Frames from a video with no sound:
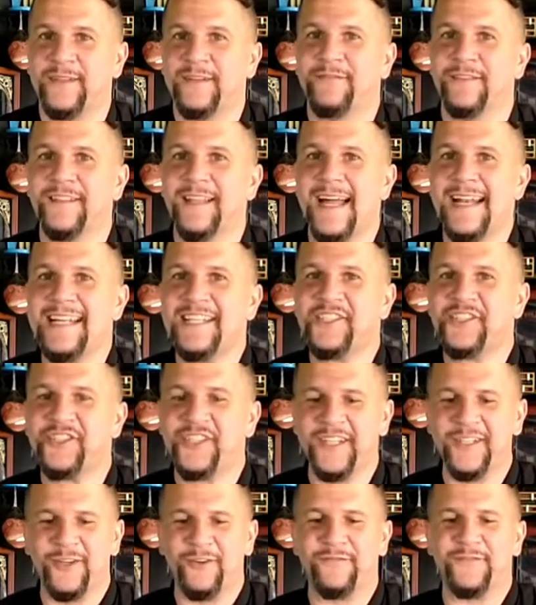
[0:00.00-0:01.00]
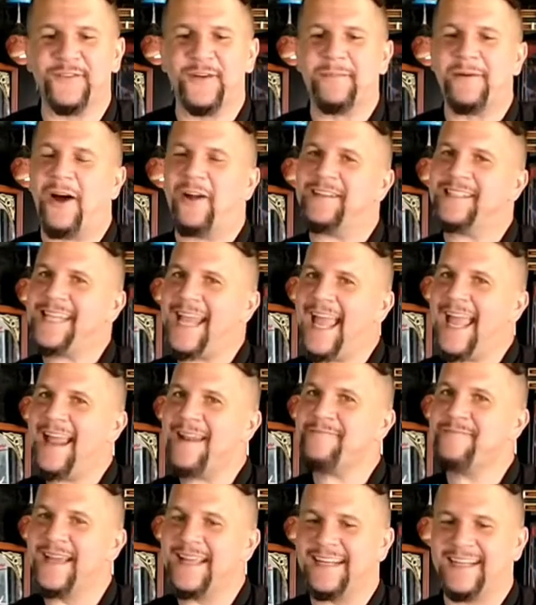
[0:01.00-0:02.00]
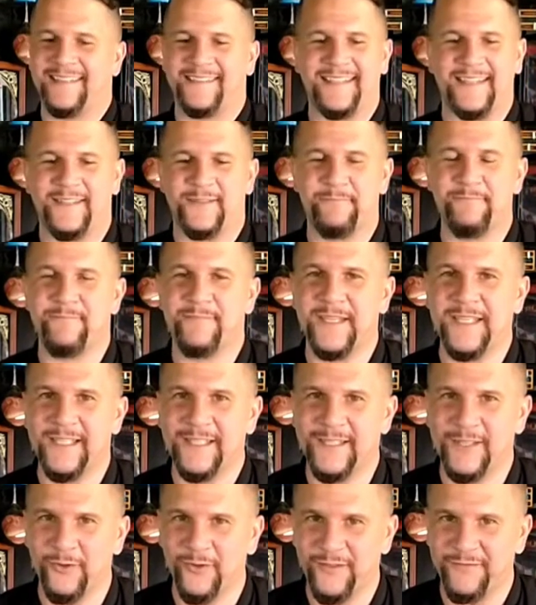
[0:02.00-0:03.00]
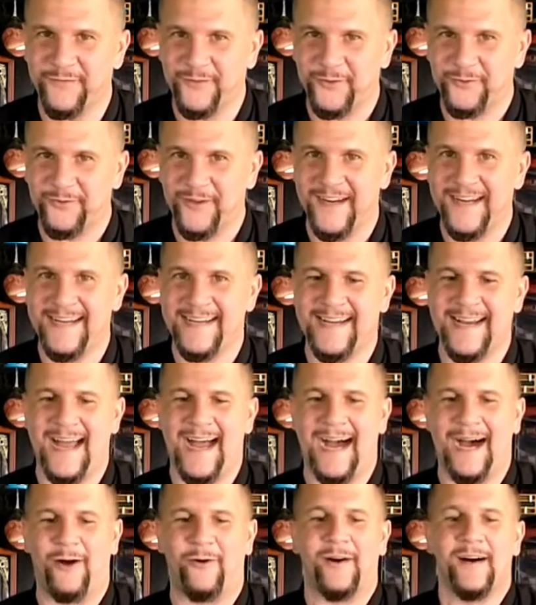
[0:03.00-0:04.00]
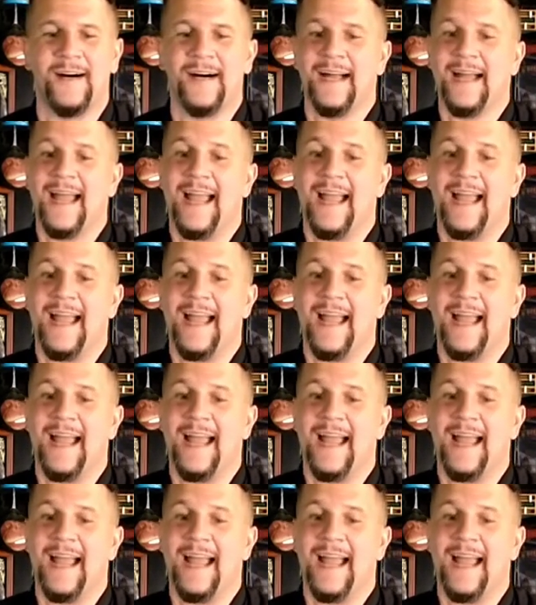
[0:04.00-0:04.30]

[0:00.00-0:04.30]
We've let it chill for about 10 minutes. It's beautiful right now.